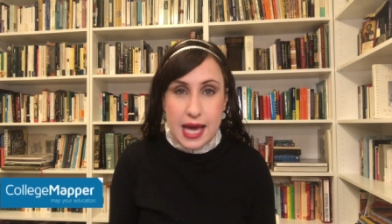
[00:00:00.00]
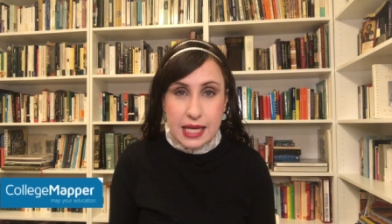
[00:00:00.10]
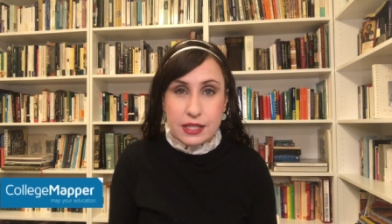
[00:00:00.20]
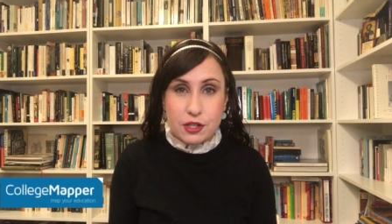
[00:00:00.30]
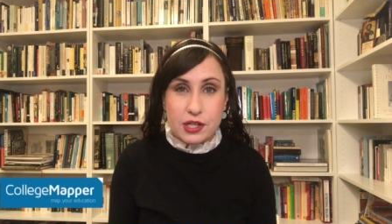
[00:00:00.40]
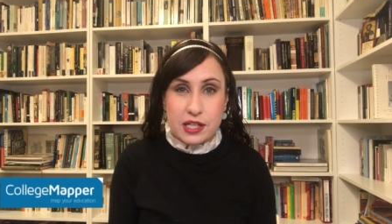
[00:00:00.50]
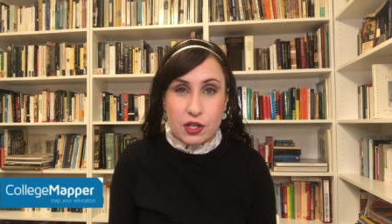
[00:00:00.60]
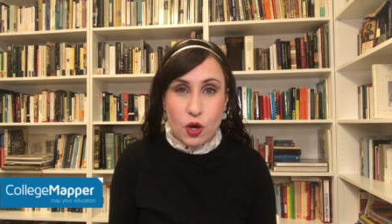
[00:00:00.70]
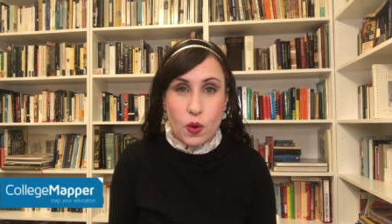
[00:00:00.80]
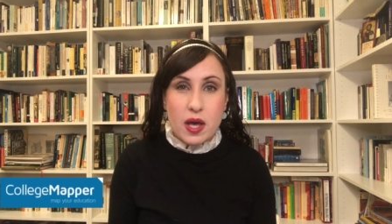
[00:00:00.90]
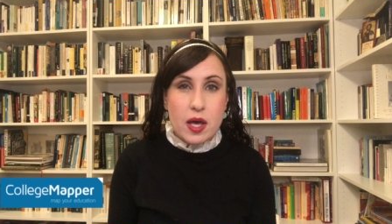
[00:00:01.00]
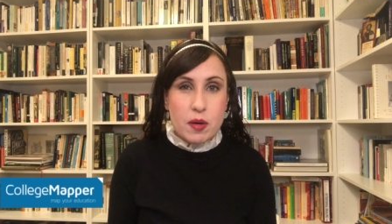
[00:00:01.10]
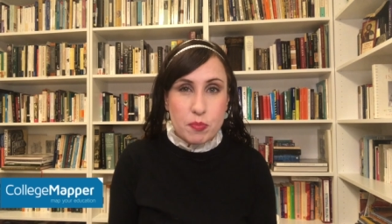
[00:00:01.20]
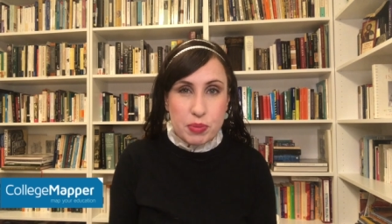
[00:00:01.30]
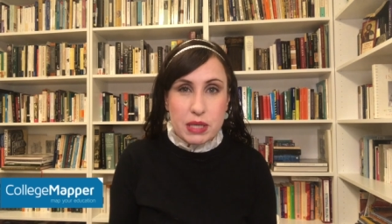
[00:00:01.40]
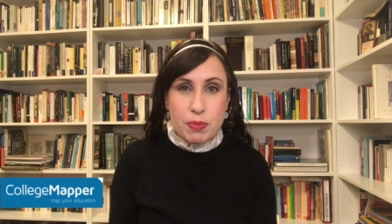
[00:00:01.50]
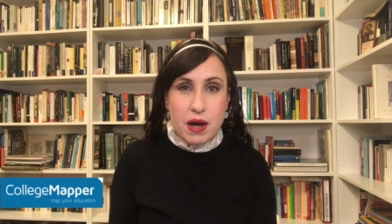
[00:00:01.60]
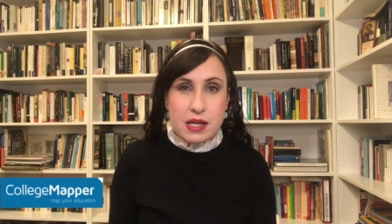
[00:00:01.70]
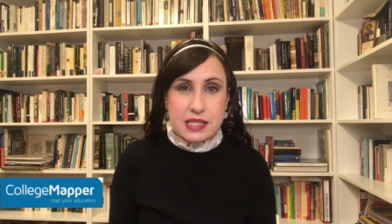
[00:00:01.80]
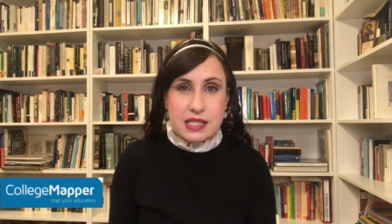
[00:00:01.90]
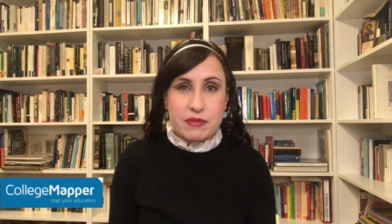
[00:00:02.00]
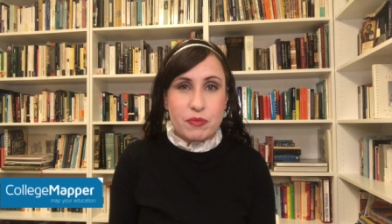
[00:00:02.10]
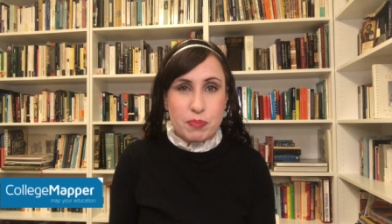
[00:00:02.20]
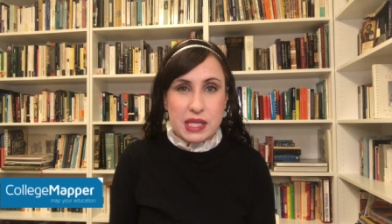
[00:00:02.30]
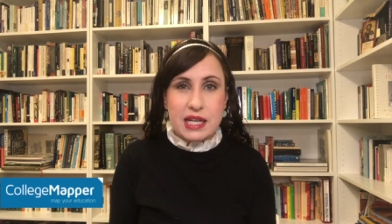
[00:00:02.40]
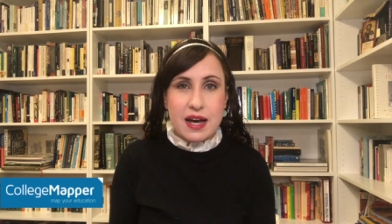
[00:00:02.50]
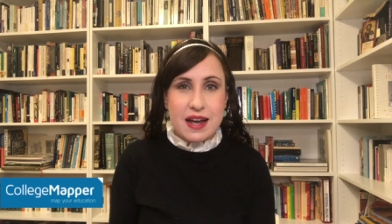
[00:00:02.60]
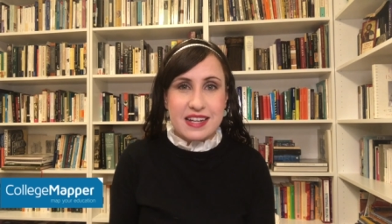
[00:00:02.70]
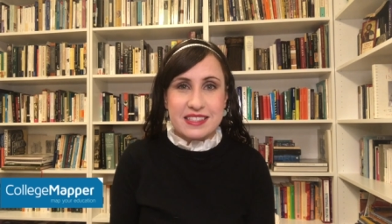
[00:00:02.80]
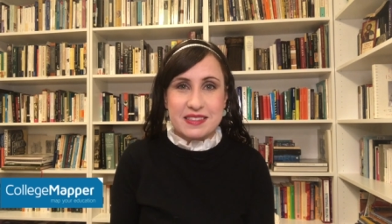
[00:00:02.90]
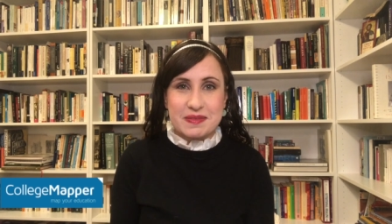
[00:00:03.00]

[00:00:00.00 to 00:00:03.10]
hang in there, kiddo. Be positive and be kind.